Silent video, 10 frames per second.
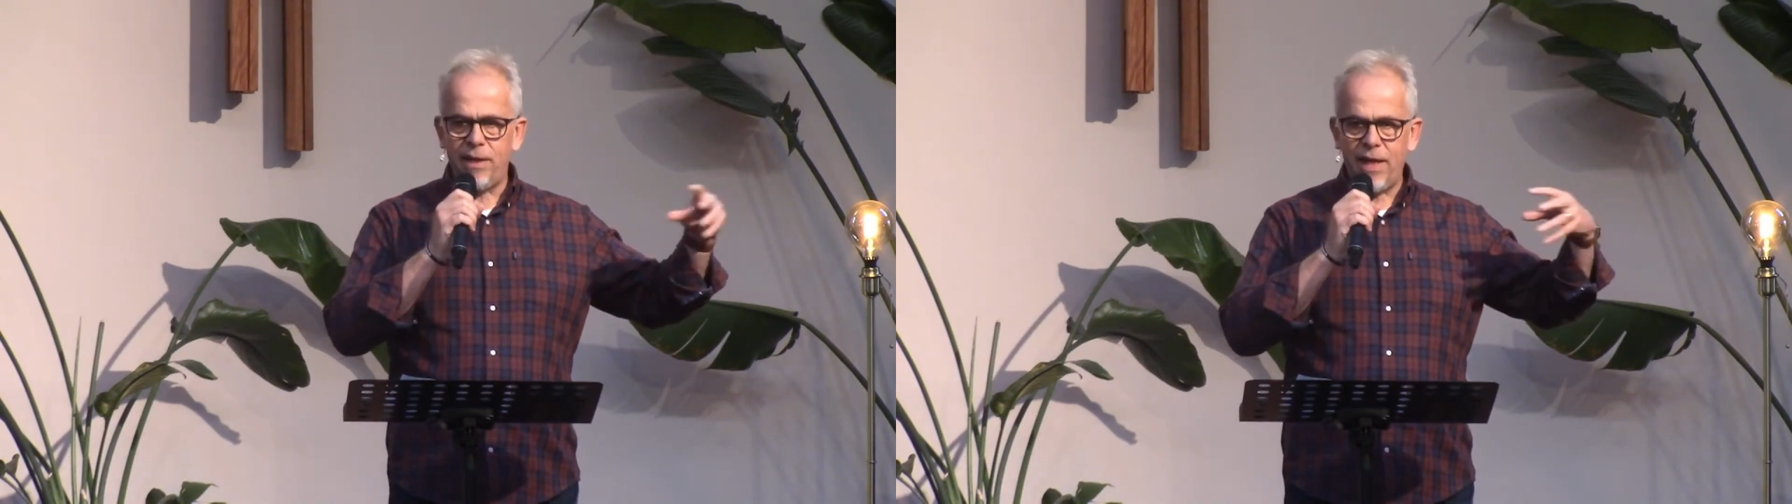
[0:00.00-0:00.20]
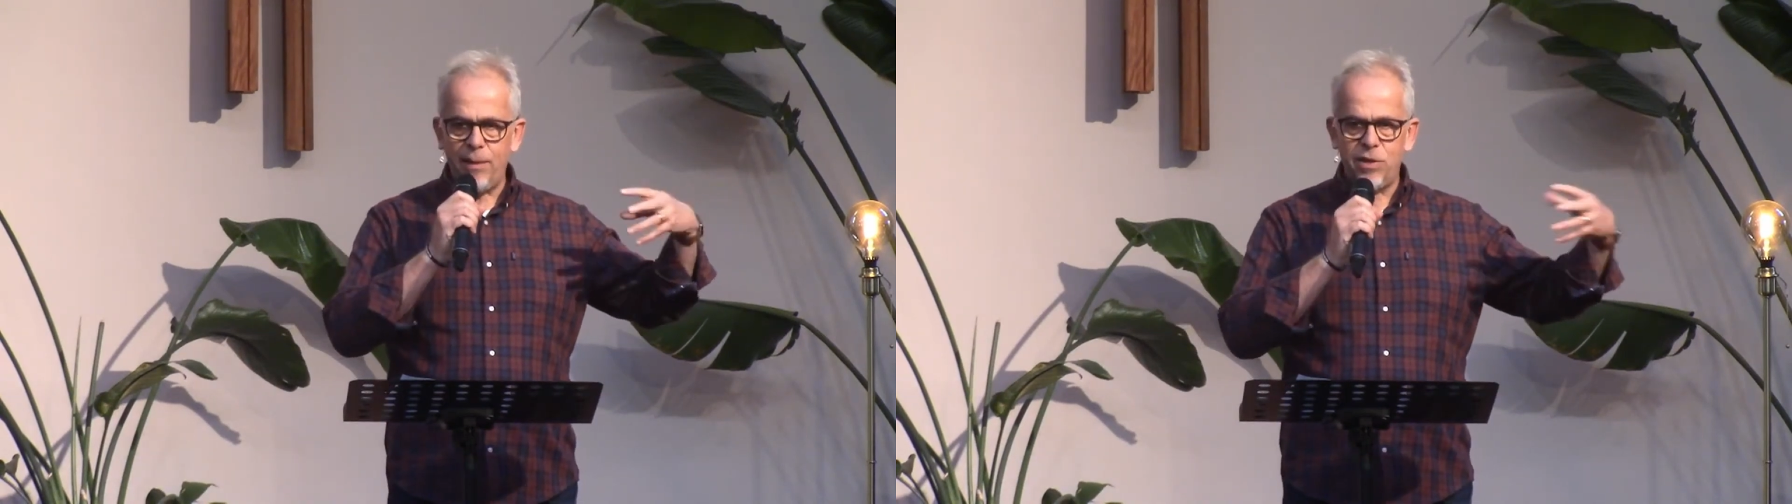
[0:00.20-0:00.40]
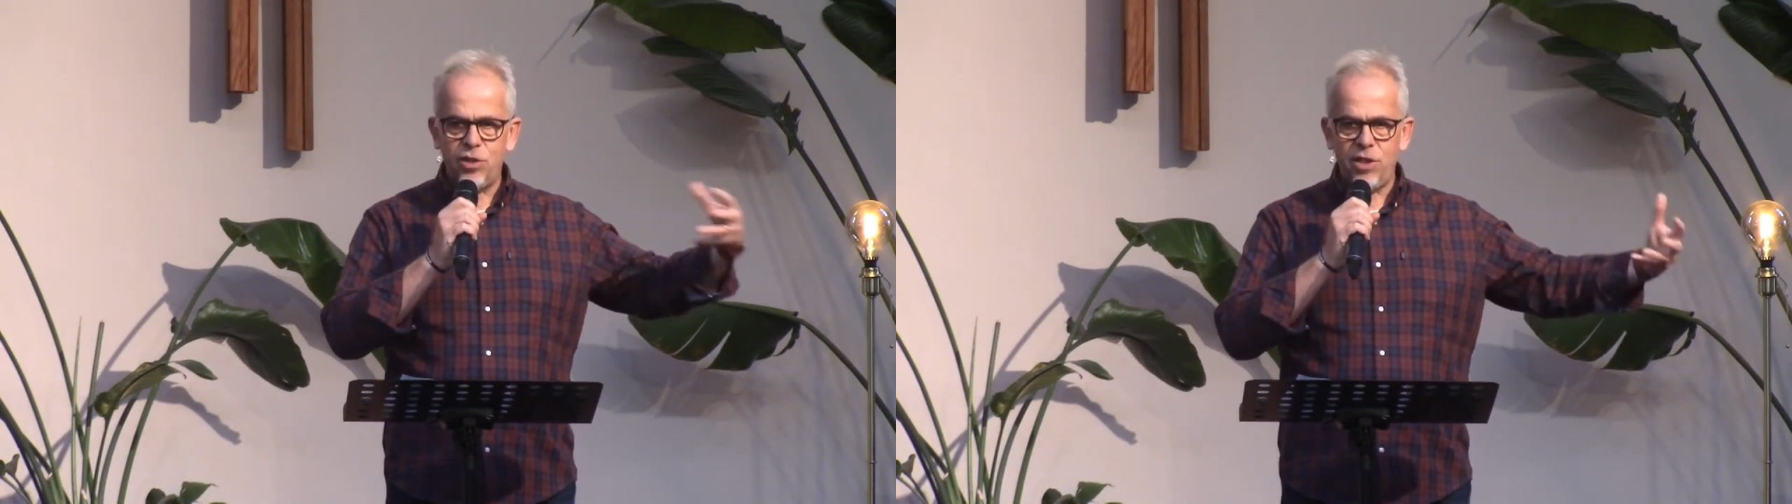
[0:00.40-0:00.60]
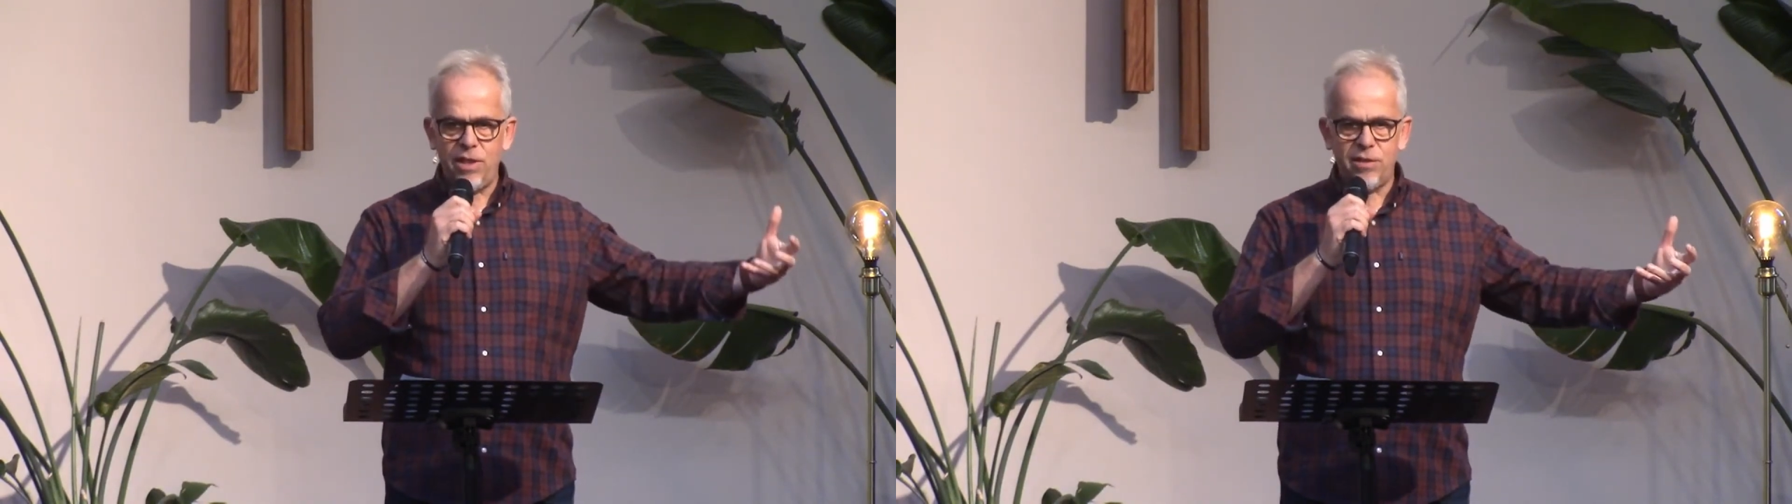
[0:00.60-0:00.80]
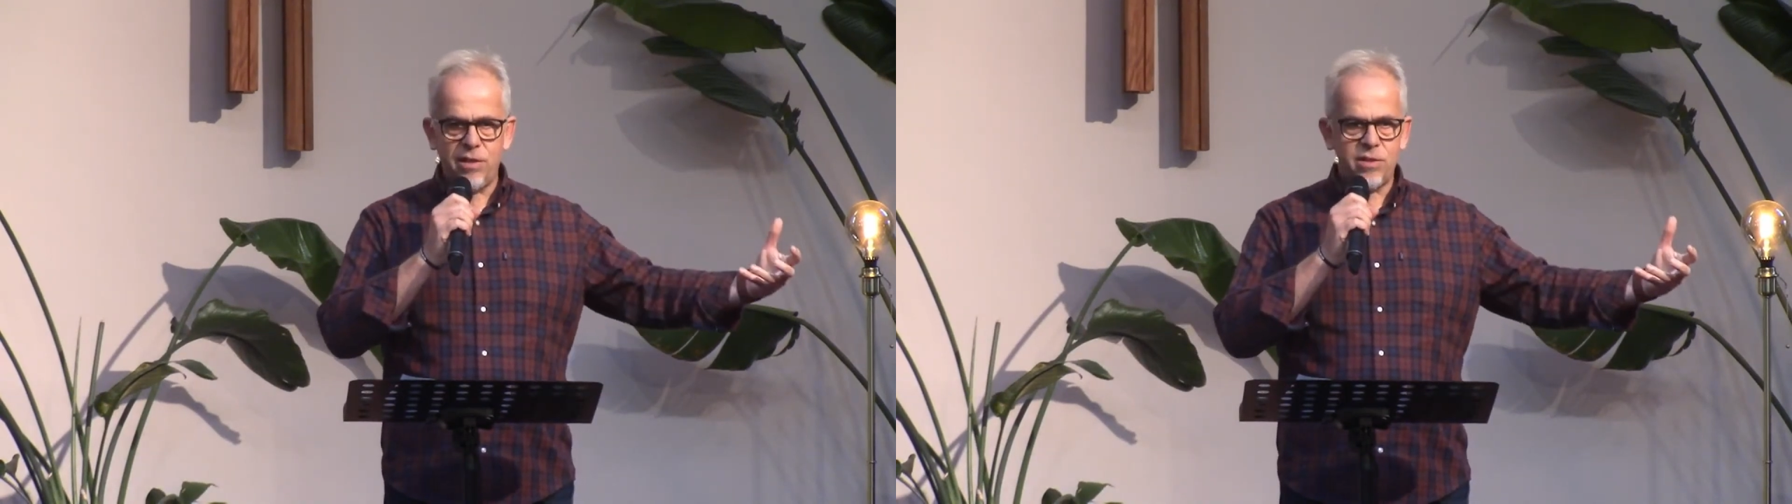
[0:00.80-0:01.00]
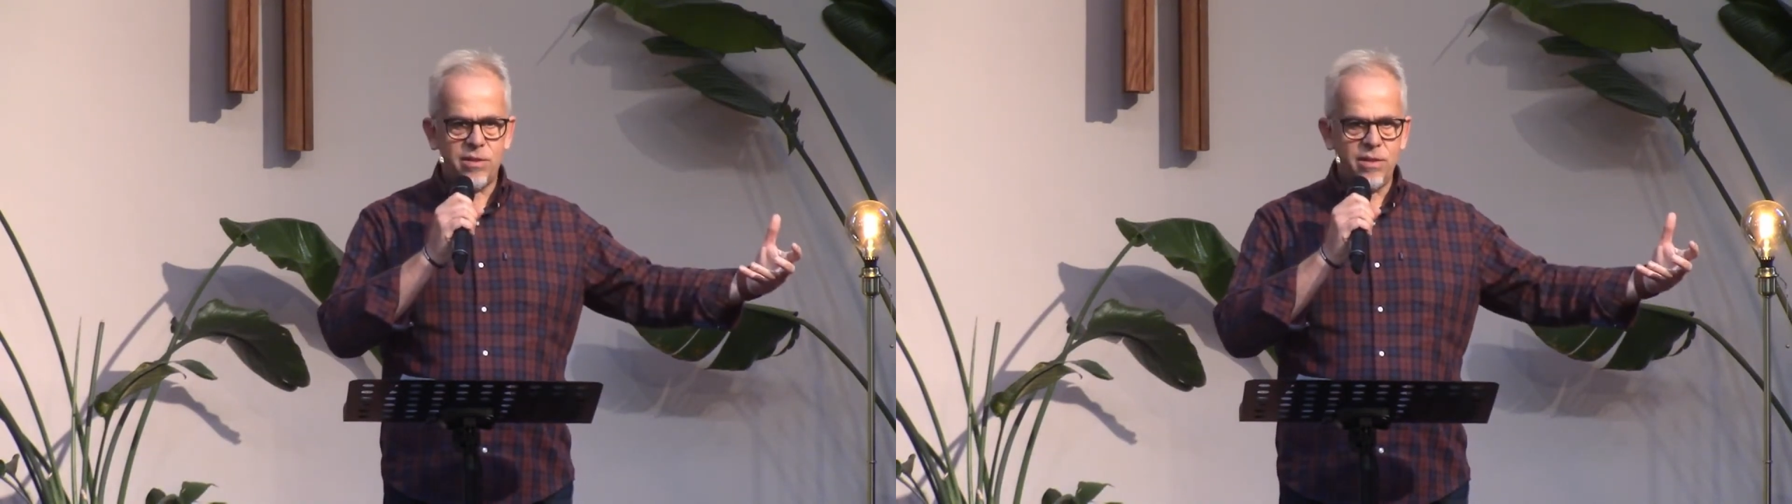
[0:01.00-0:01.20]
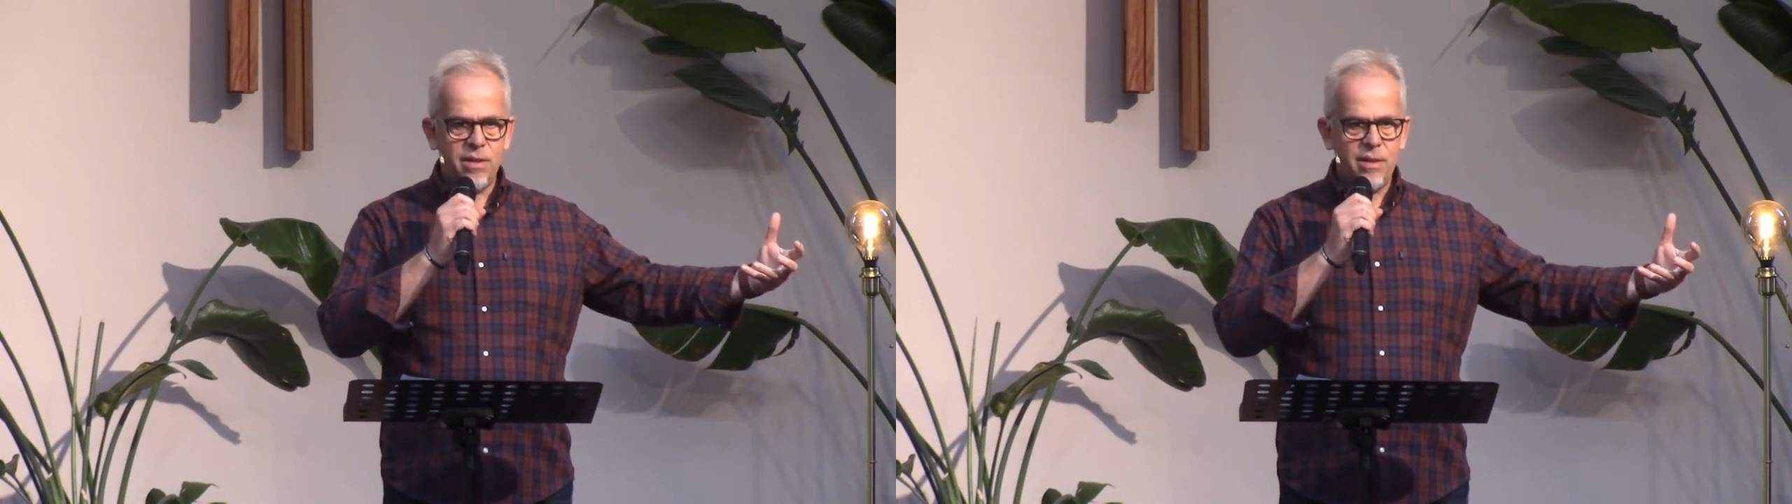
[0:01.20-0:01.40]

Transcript: came to Jesus